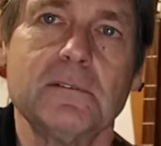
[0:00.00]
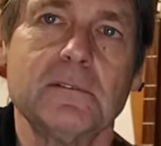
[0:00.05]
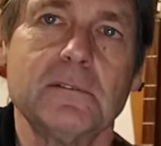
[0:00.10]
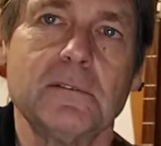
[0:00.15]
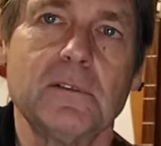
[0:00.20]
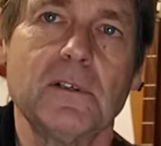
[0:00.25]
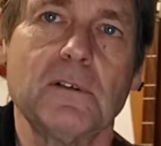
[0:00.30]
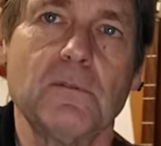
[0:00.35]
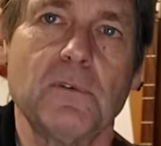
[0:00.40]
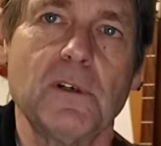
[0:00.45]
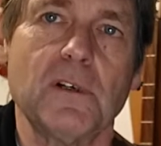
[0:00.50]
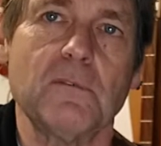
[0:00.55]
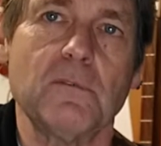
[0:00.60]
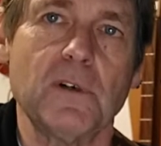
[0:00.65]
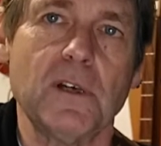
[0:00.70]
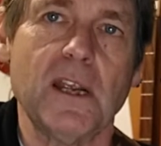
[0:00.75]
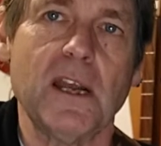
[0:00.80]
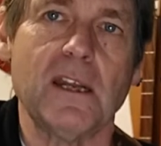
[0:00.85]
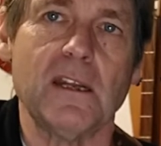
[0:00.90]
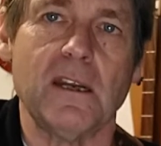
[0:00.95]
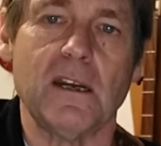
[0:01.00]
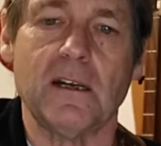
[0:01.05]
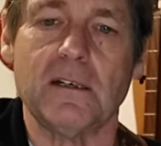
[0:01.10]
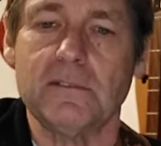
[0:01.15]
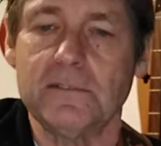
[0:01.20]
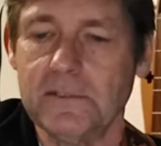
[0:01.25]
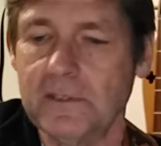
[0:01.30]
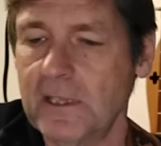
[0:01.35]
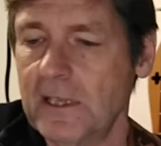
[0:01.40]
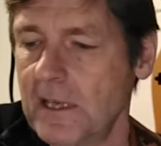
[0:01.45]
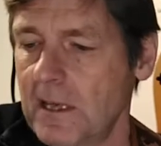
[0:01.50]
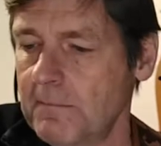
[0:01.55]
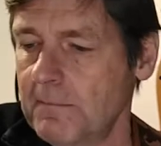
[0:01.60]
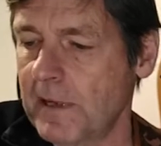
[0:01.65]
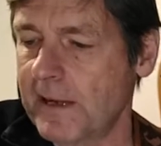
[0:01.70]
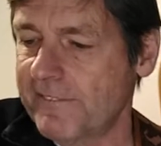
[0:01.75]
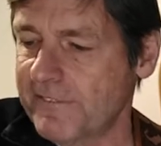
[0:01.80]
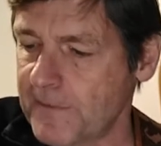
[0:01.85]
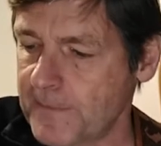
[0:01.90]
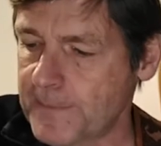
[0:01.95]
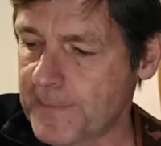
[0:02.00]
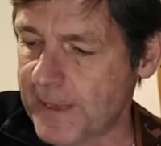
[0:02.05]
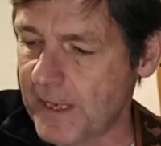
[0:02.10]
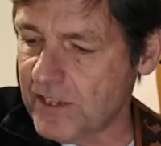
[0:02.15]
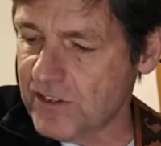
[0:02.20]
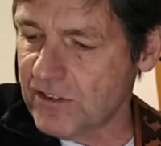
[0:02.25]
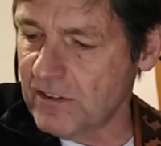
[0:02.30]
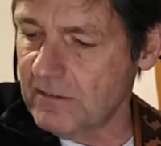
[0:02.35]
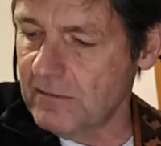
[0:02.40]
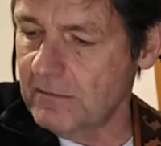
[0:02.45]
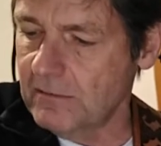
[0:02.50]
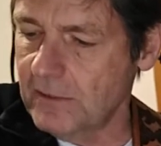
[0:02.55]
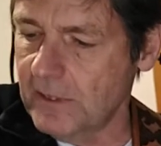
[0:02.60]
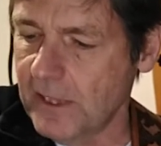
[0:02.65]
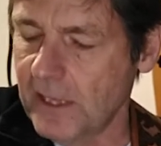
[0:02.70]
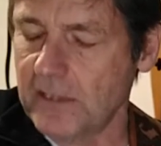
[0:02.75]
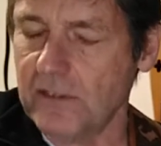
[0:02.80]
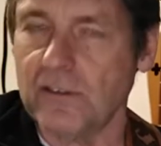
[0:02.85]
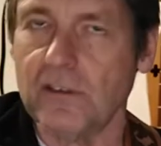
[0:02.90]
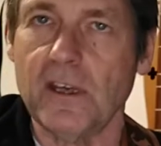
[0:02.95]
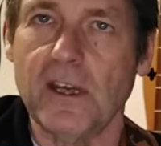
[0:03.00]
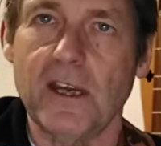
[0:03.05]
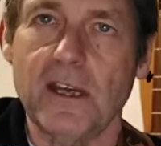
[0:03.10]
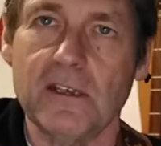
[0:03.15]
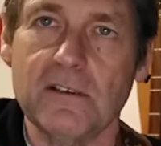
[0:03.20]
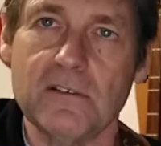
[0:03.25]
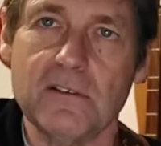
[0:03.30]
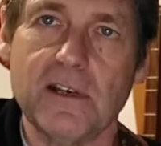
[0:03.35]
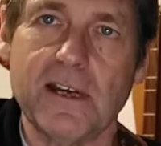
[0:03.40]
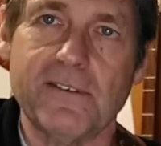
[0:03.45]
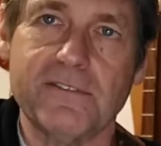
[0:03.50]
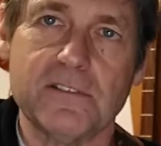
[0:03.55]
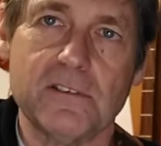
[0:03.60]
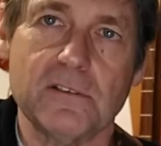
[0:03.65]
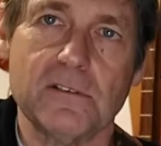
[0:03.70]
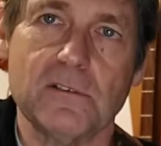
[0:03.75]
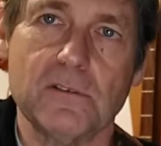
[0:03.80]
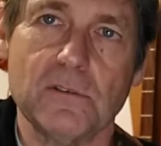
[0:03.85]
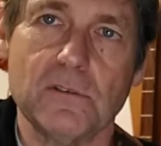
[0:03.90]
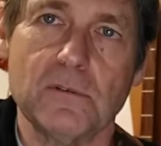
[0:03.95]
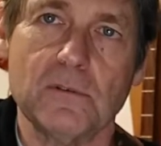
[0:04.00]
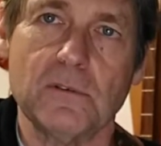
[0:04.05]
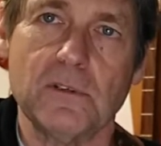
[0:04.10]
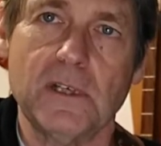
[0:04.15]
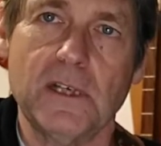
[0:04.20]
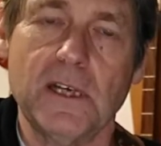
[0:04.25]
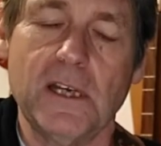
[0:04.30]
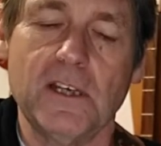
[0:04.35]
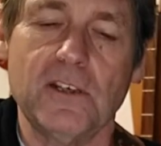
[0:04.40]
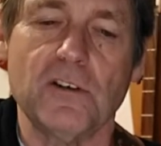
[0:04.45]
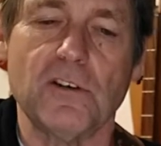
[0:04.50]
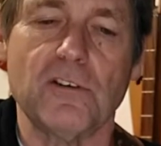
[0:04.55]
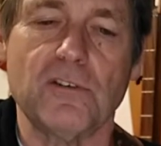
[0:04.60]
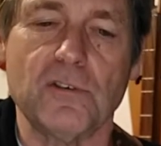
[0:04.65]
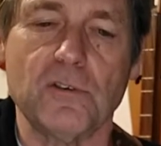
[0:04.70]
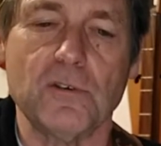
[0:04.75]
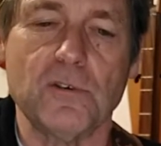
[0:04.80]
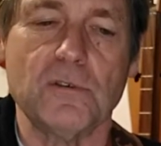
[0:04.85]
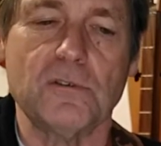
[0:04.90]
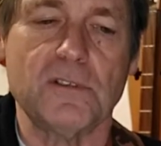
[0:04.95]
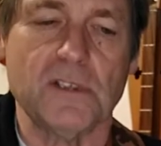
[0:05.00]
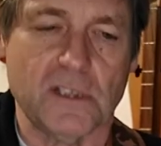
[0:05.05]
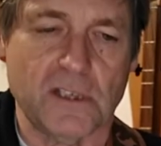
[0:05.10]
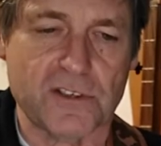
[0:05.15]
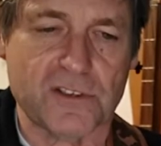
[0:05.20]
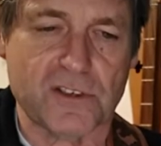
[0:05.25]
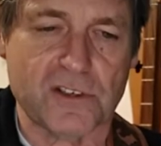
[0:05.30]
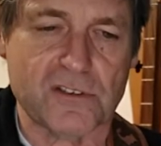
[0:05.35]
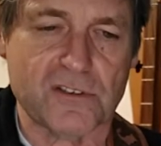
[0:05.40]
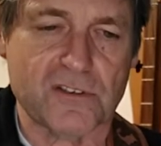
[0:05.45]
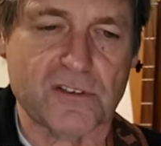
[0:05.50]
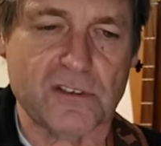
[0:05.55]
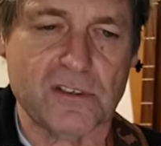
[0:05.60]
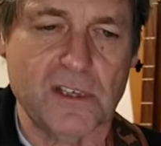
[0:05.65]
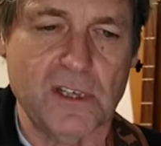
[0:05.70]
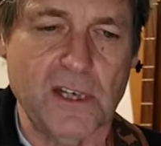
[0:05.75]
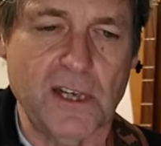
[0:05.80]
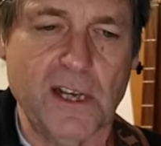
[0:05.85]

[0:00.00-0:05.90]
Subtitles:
we're getting there. But I have to be patient, and you have to do your due diligence.